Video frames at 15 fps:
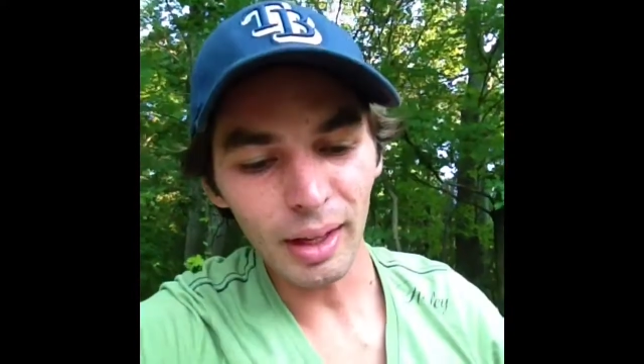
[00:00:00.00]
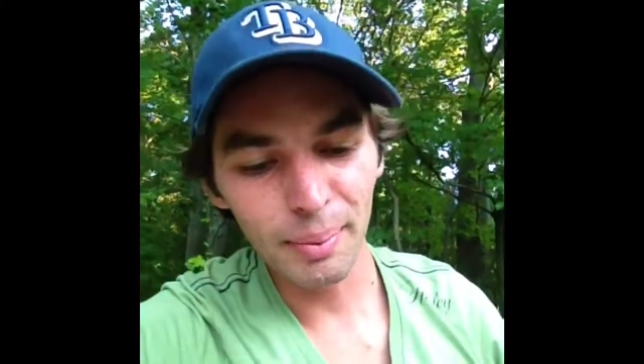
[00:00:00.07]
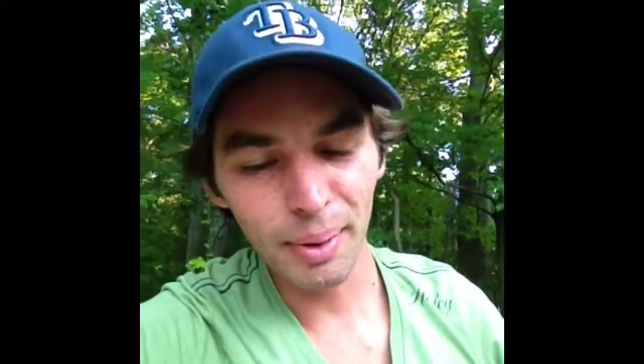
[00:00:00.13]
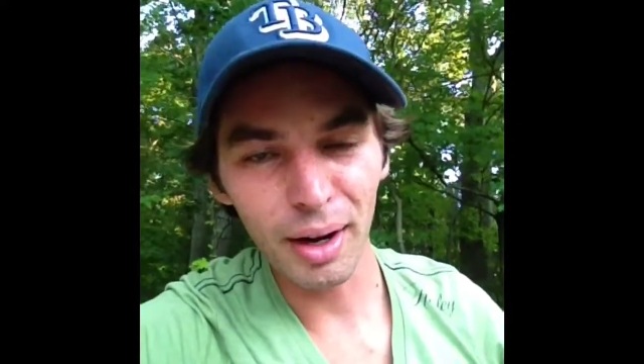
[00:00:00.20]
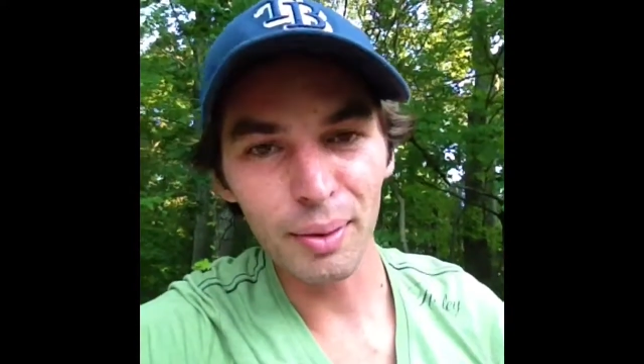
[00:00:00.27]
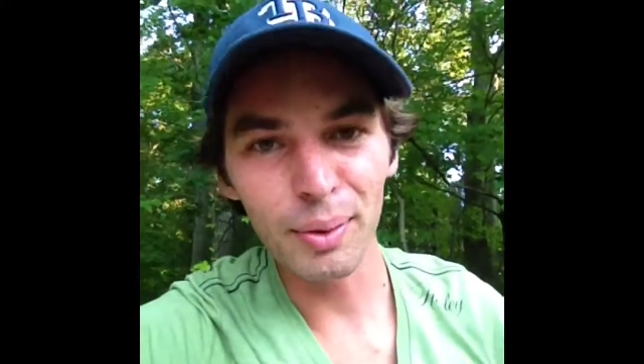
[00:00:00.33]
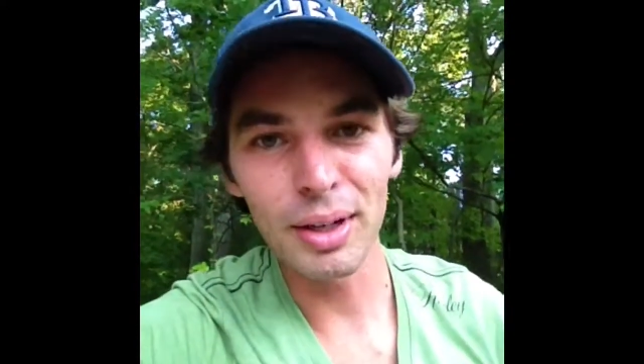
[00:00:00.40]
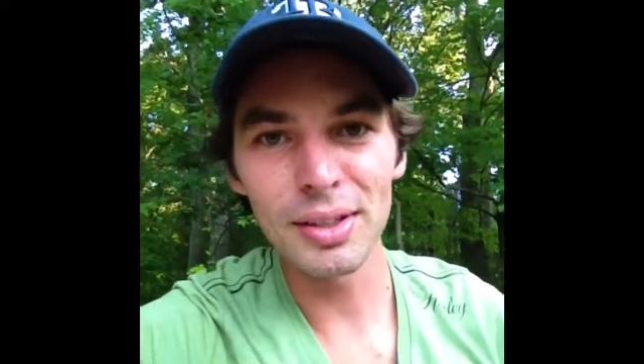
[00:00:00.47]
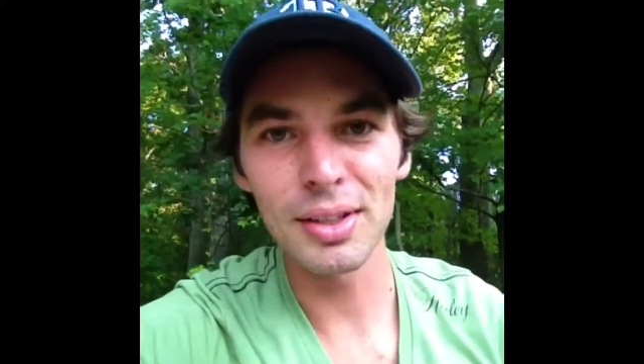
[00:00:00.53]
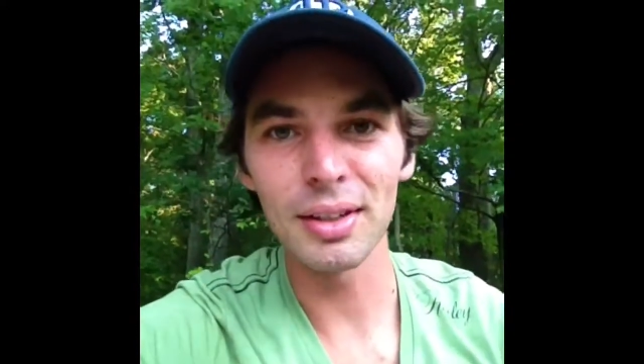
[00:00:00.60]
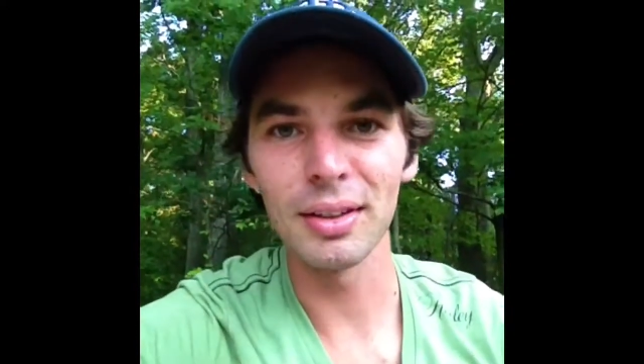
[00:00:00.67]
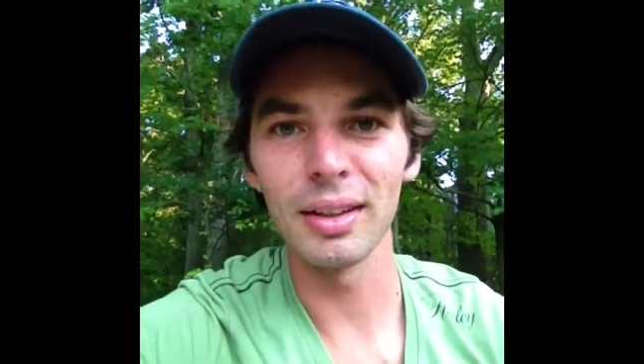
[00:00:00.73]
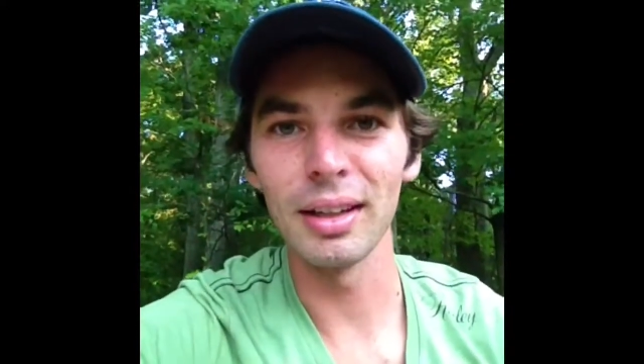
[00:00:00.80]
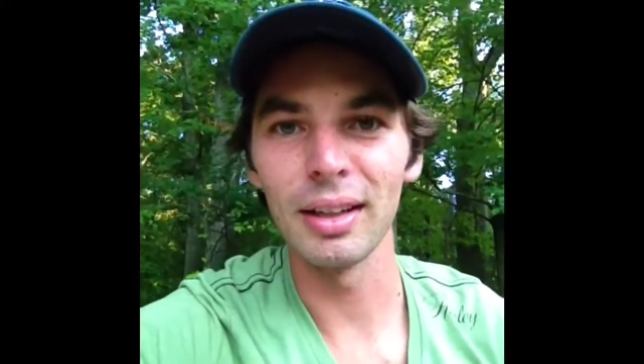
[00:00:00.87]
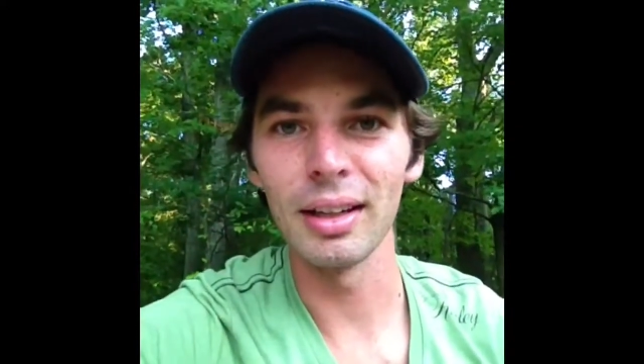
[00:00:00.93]
But I
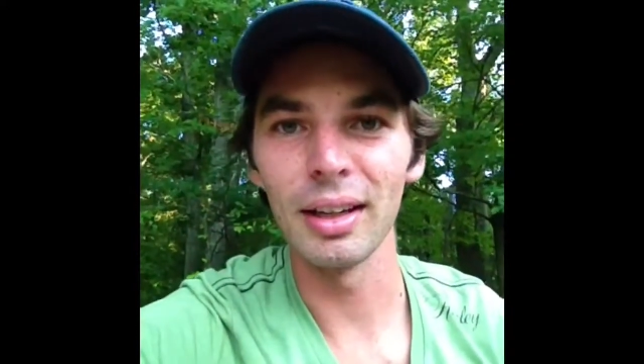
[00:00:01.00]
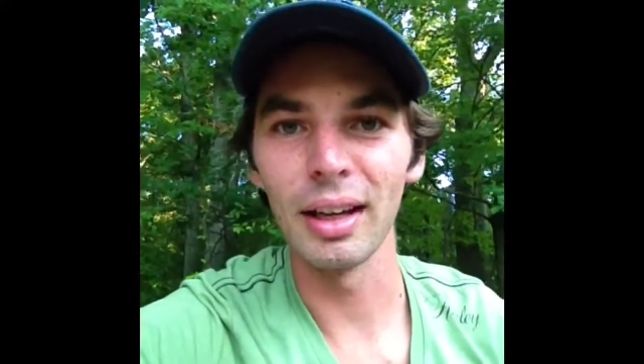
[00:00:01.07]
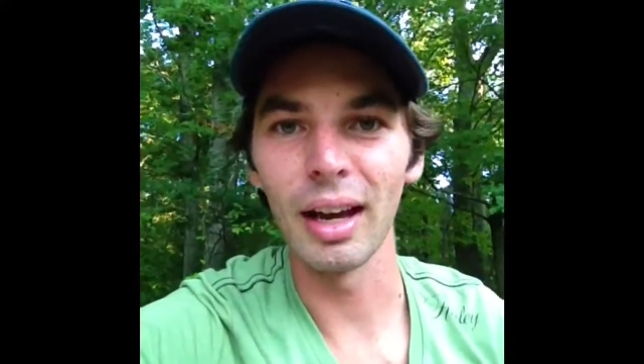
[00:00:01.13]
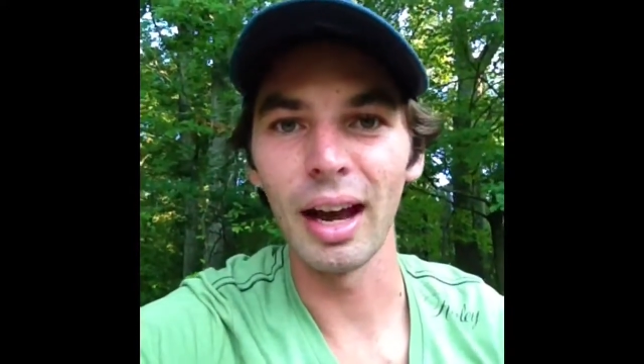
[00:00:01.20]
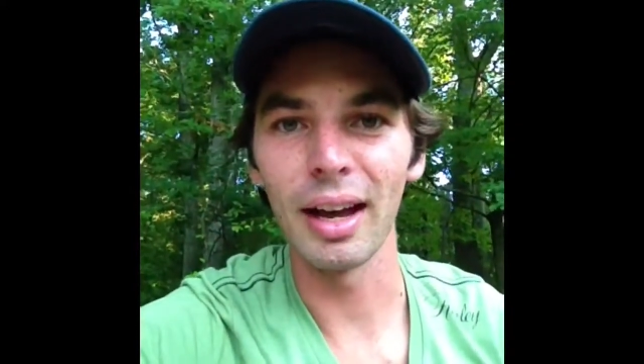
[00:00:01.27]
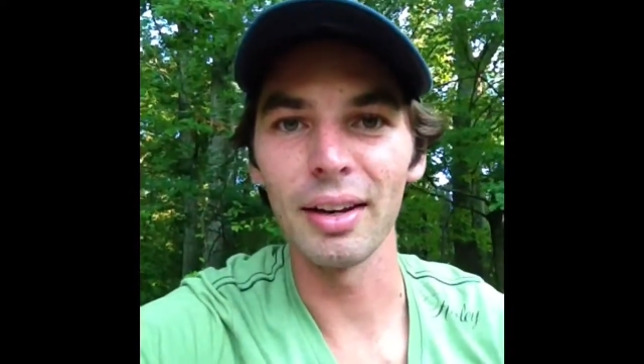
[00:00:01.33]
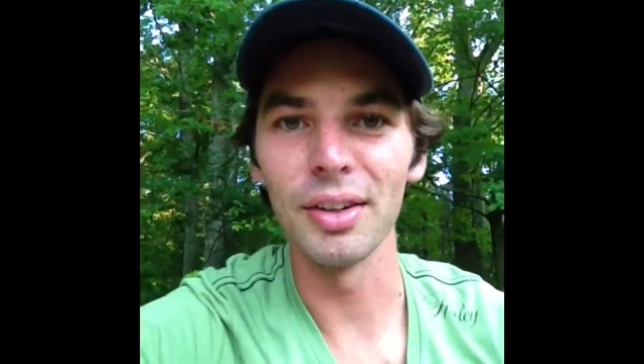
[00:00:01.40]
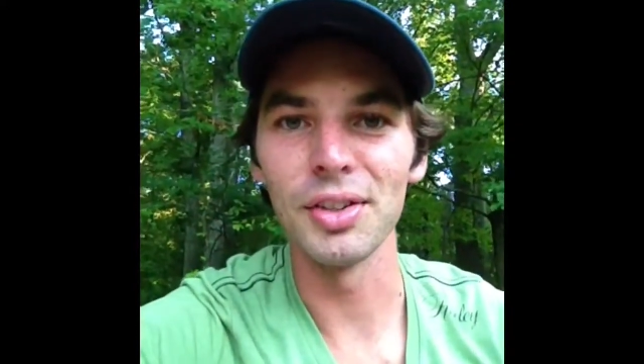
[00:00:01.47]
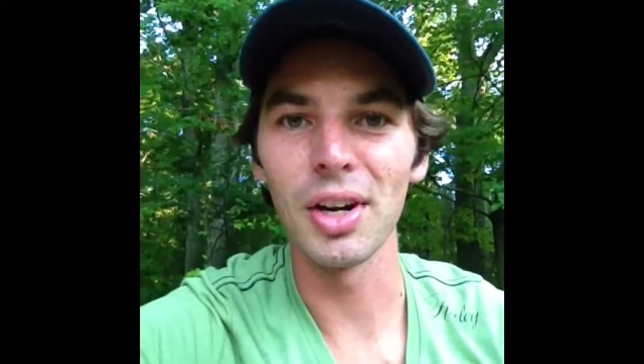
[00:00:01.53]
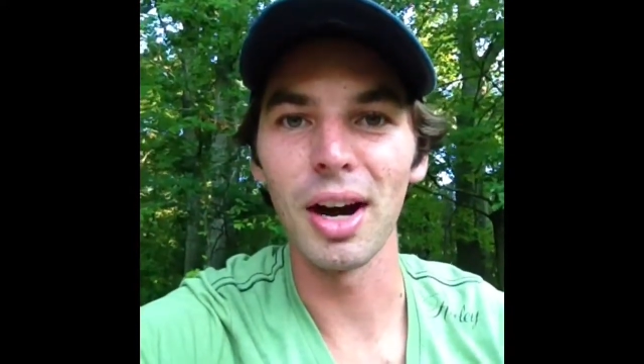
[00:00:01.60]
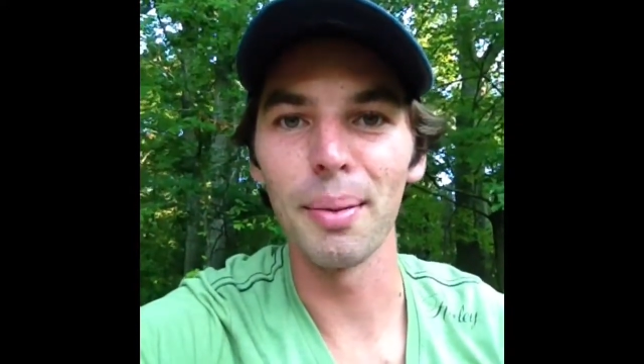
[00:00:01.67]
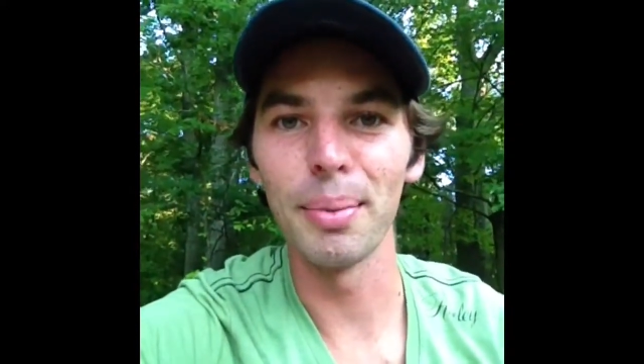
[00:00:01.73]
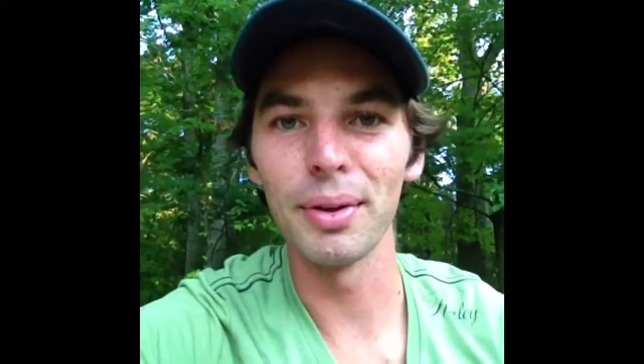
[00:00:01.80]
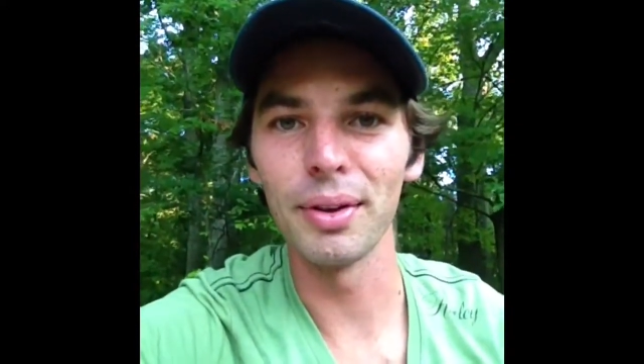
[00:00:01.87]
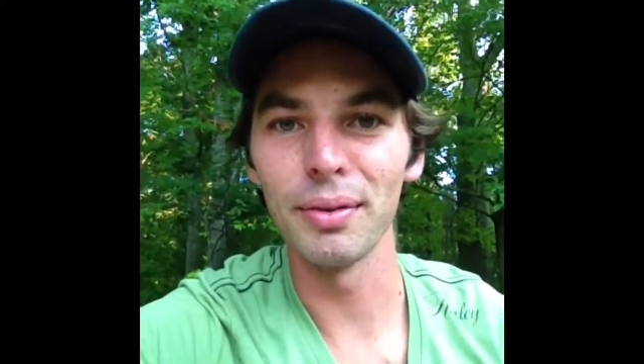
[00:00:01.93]
recently had a
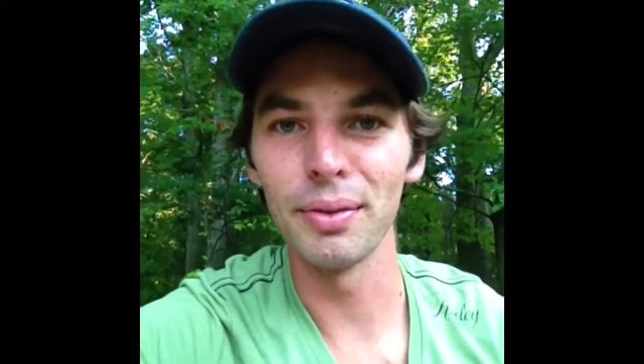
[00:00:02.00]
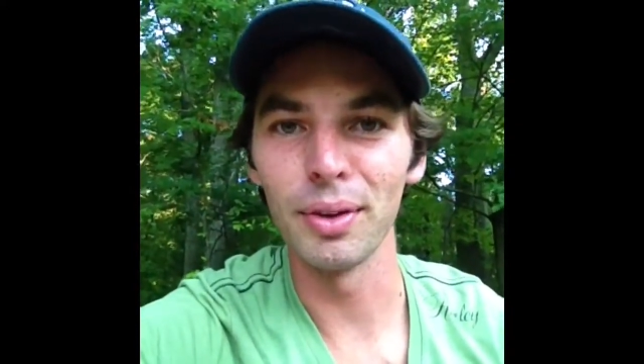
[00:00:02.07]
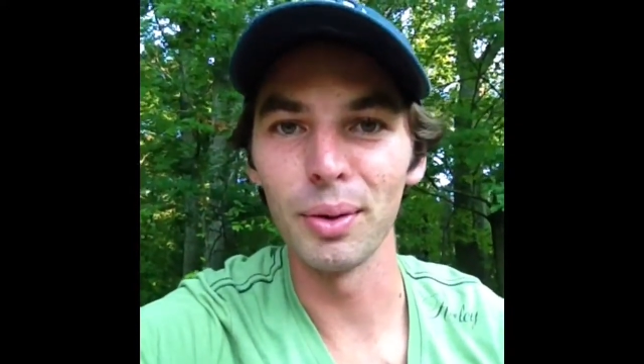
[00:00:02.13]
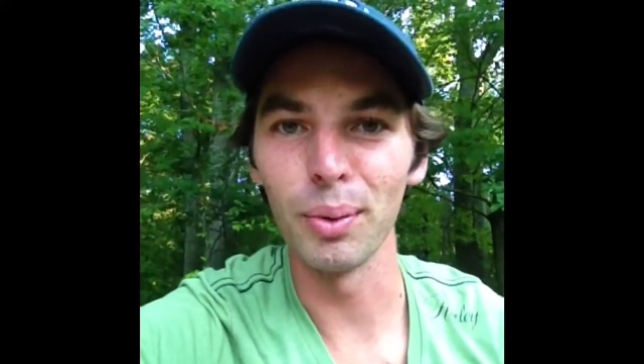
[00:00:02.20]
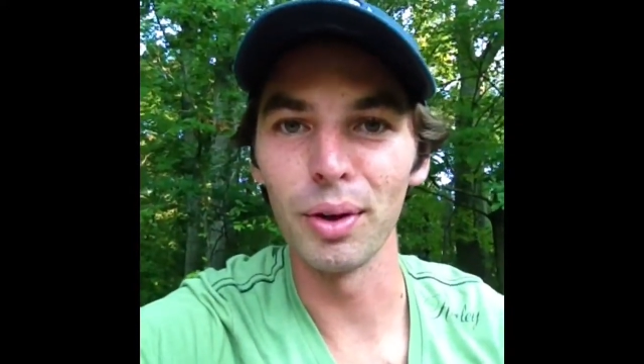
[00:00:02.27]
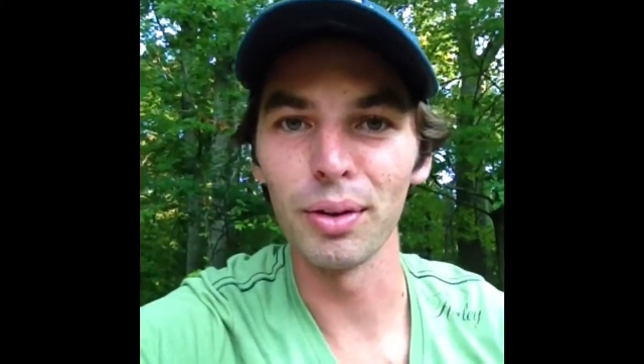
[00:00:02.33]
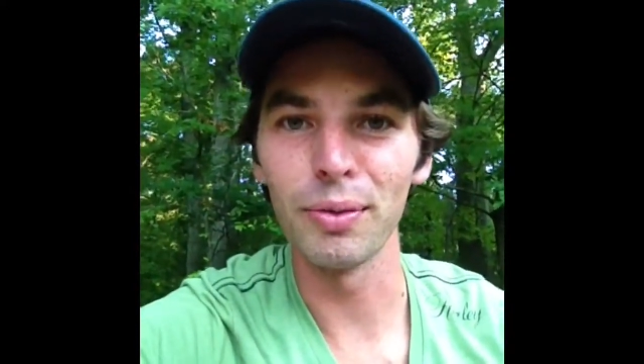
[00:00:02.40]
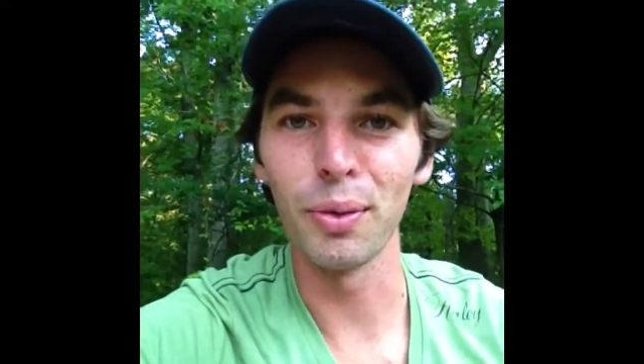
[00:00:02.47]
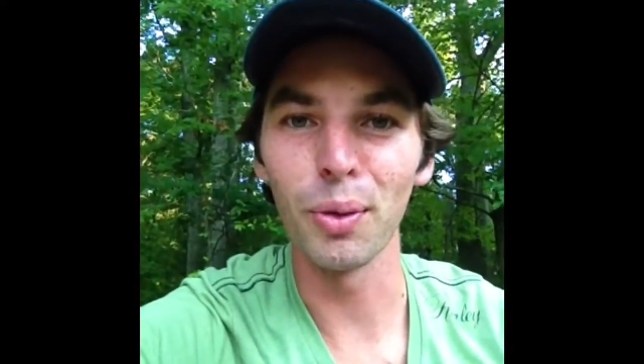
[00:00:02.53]
job interview with